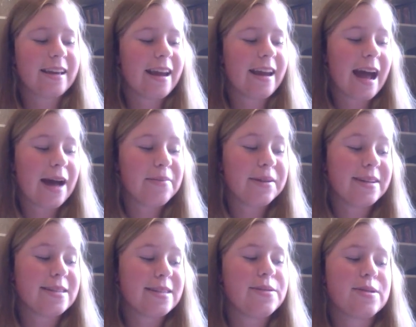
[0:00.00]
and
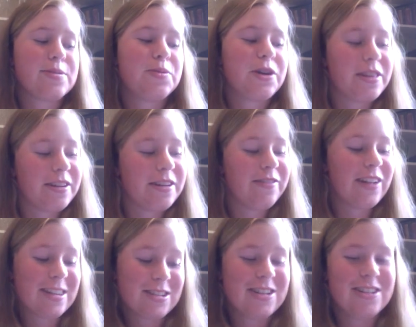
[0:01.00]
happiness means more than a
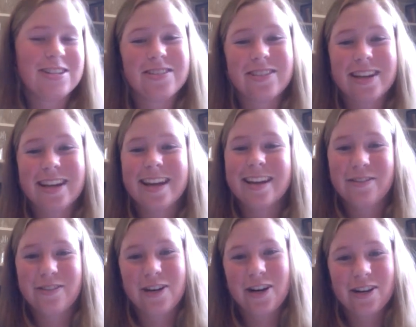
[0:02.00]
flat-screen TV and a
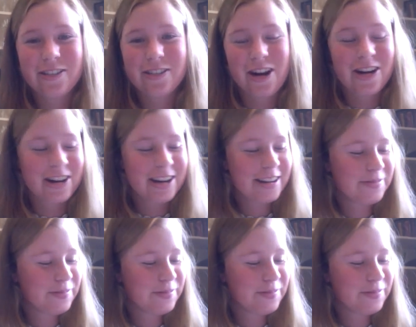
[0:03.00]
Ferrari.